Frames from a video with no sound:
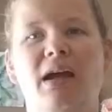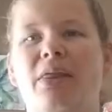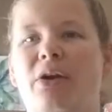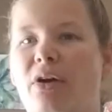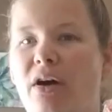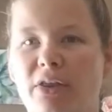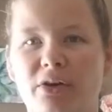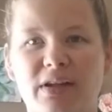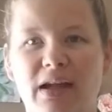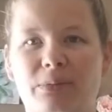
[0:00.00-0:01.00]
There are other
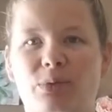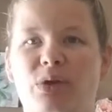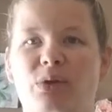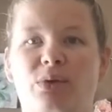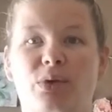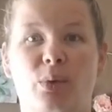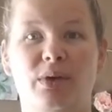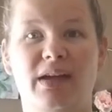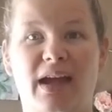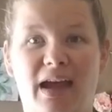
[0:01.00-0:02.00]
times when you're going
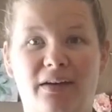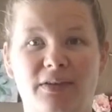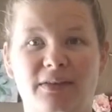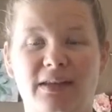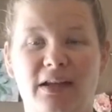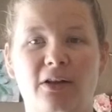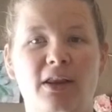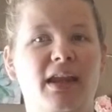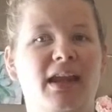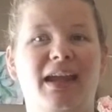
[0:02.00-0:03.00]
to have to sell
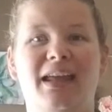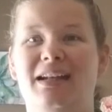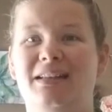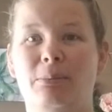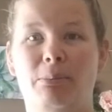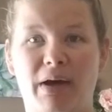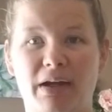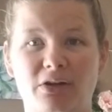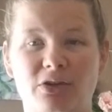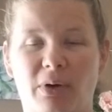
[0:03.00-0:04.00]
and it's a
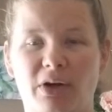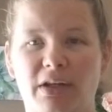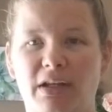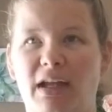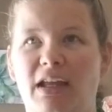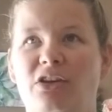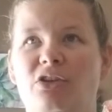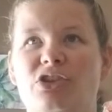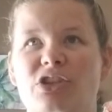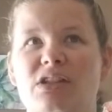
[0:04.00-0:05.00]
buyer's market and you're
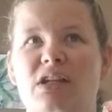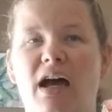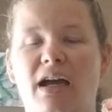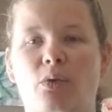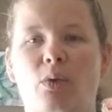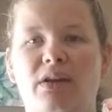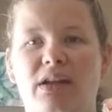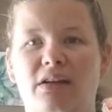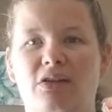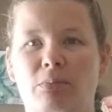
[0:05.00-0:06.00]
just not going to get
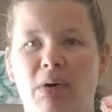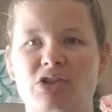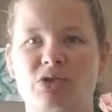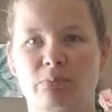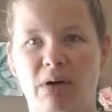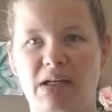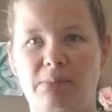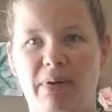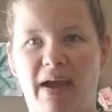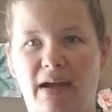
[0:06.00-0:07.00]
as much money
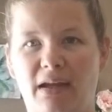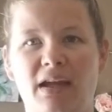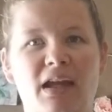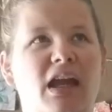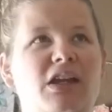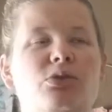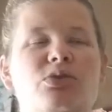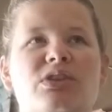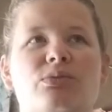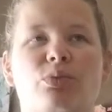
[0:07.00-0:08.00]
back. And you
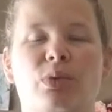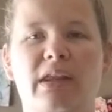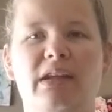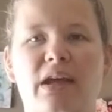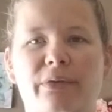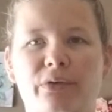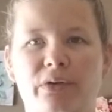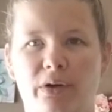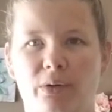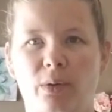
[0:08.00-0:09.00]
just really never
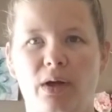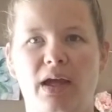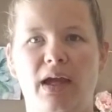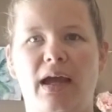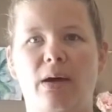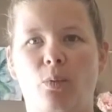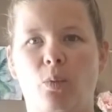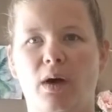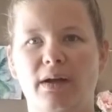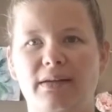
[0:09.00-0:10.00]
know at
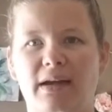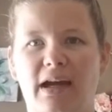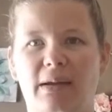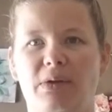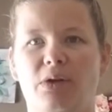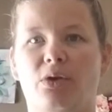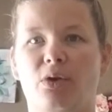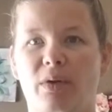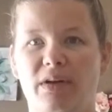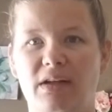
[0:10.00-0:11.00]
what time you're
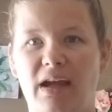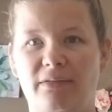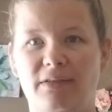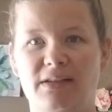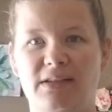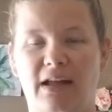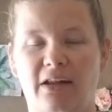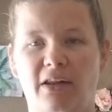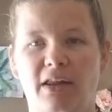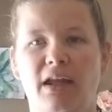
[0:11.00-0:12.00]
going to have to sell.